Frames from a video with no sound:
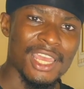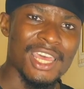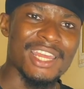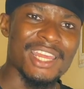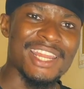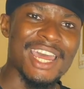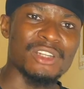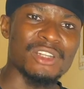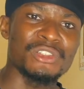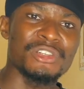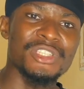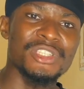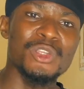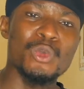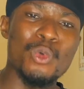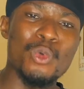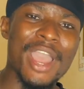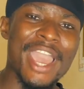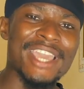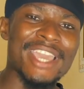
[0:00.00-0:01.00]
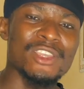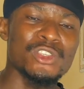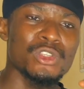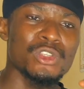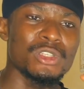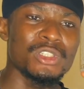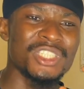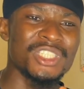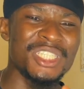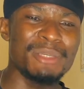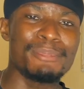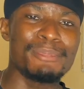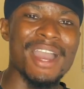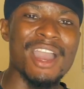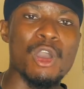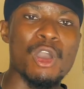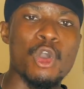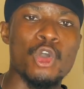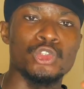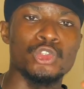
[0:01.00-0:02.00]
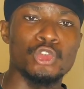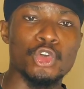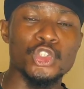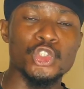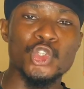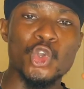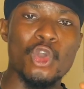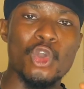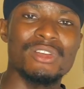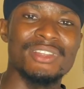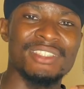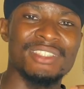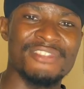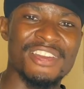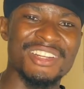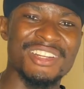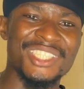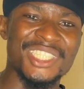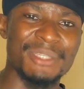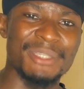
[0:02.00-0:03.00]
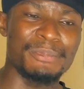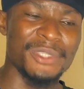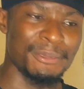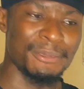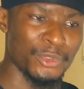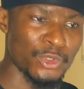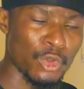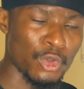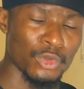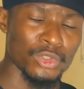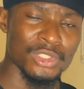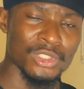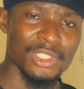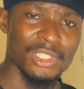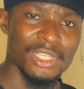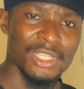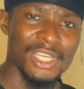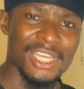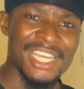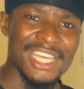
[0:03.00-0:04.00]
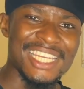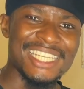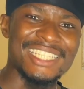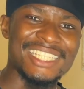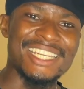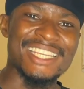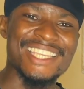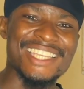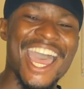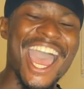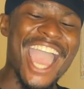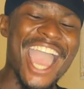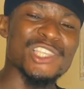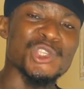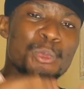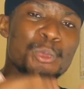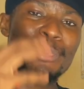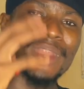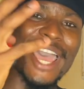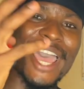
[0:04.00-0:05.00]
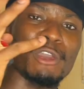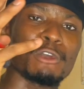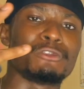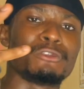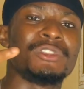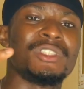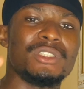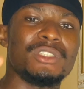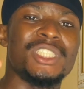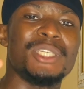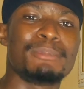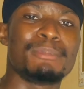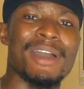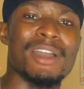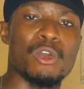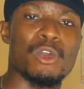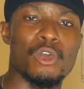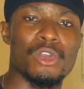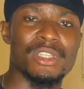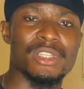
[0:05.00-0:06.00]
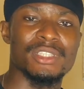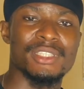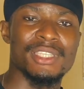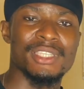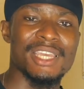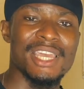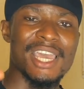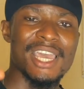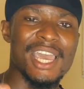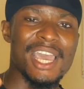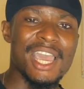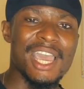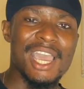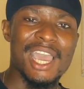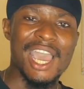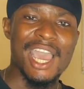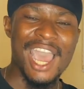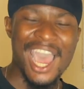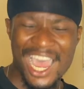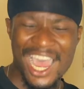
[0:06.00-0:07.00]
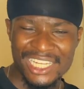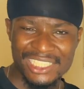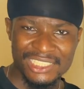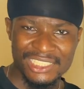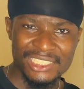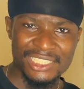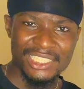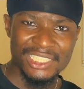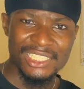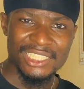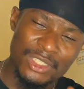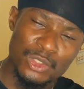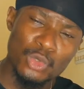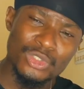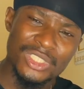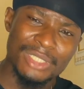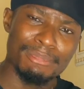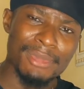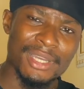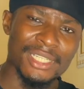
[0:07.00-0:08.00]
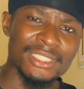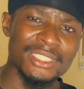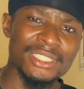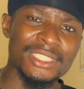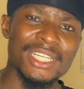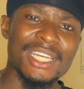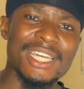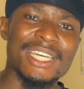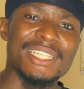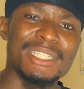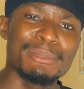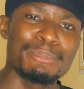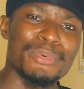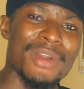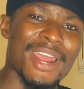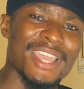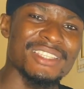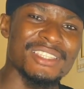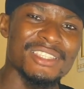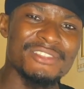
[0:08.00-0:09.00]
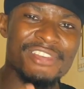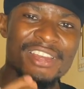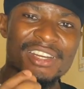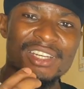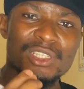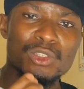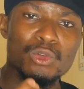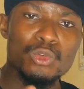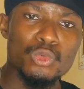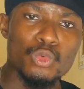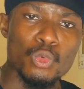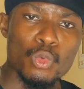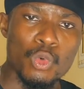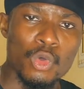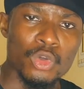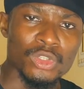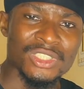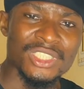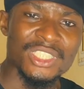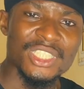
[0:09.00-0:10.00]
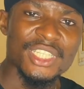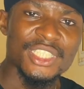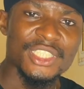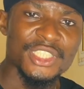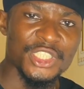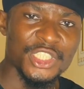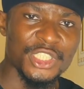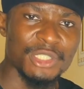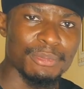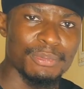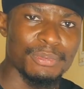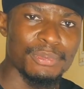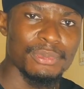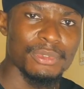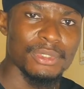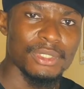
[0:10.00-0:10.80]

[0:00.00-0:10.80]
Now the reason why Shiba or Dogecoin is very cheap is because there's high supply of Shiba coins and there's low demand. The price is very cheap.